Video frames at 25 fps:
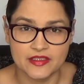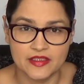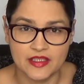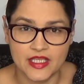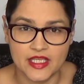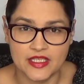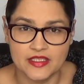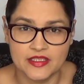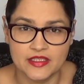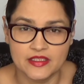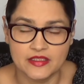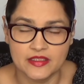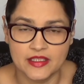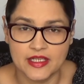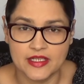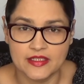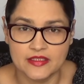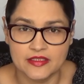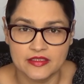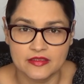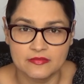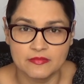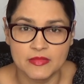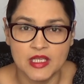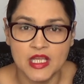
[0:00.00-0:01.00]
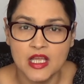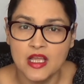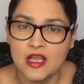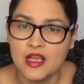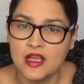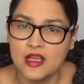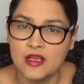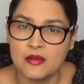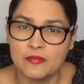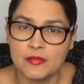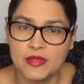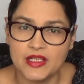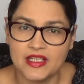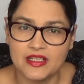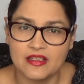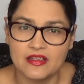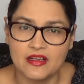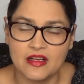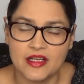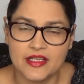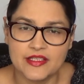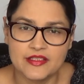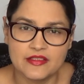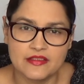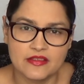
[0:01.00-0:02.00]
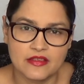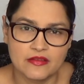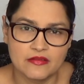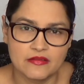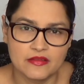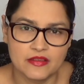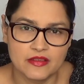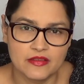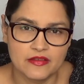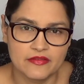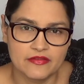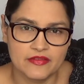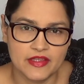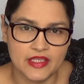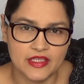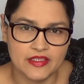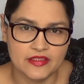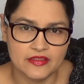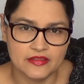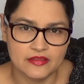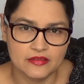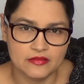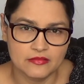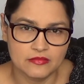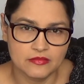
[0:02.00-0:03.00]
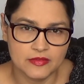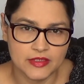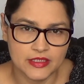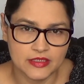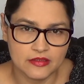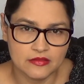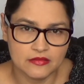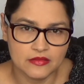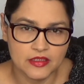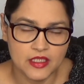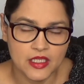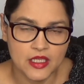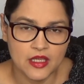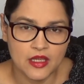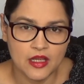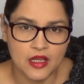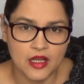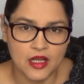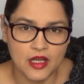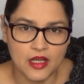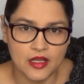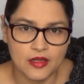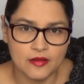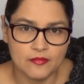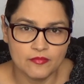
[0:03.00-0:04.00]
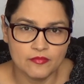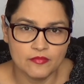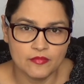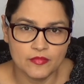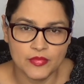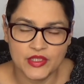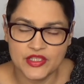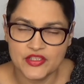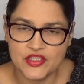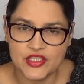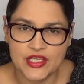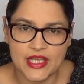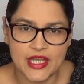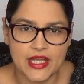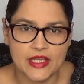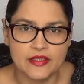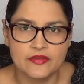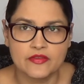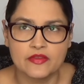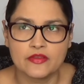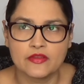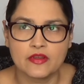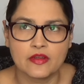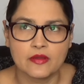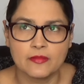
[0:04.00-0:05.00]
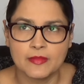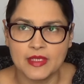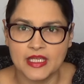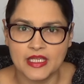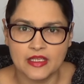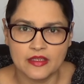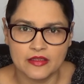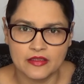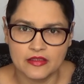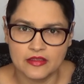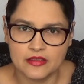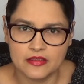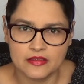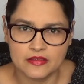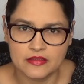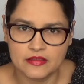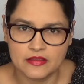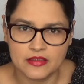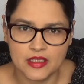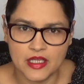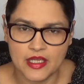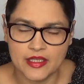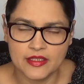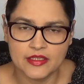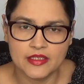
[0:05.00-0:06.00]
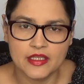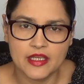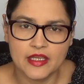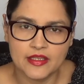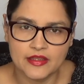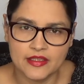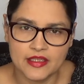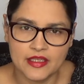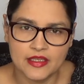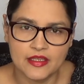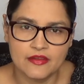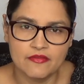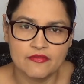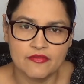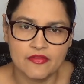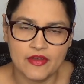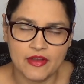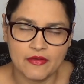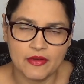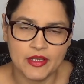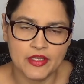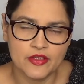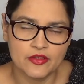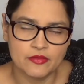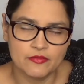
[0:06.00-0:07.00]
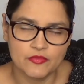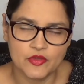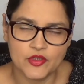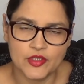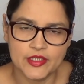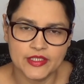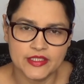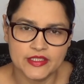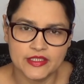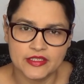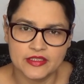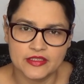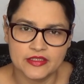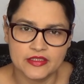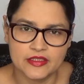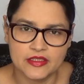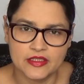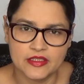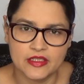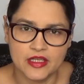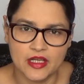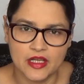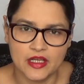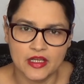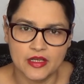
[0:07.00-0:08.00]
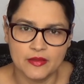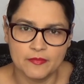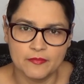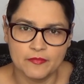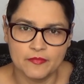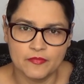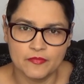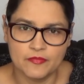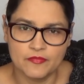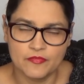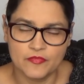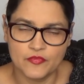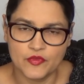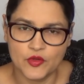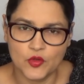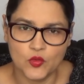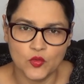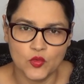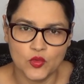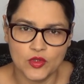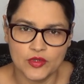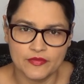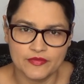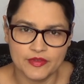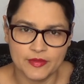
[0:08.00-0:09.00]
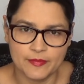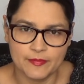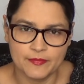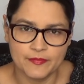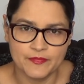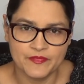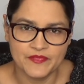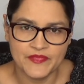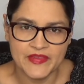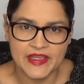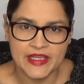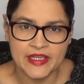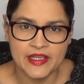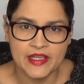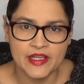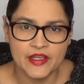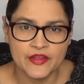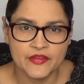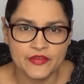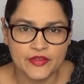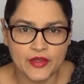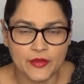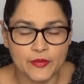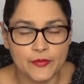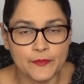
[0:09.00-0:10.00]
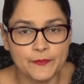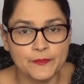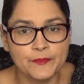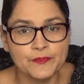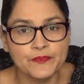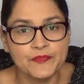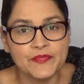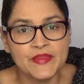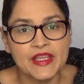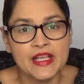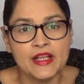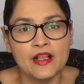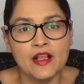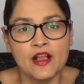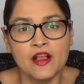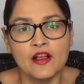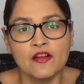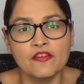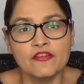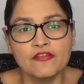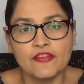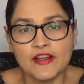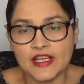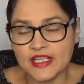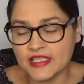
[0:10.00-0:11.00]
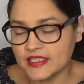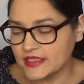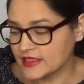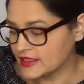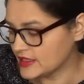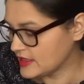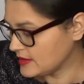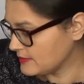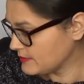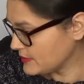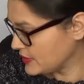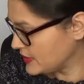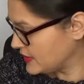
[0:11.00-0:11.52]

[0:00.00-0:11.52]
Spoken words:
they still had some, but I don't know if they still will. But she has so many others, and they're very good prices for all of them. So first up